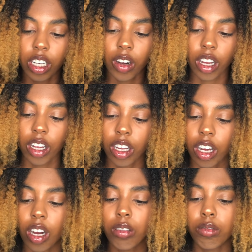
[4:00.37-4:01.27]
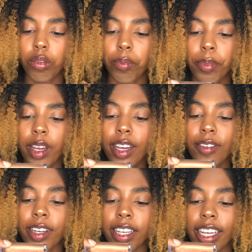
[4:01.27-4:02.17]
Okay. Oh,
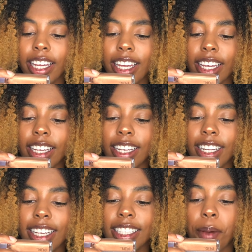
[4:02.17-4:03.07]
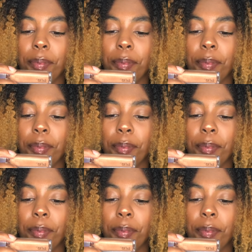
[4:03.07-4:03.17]
period. It's a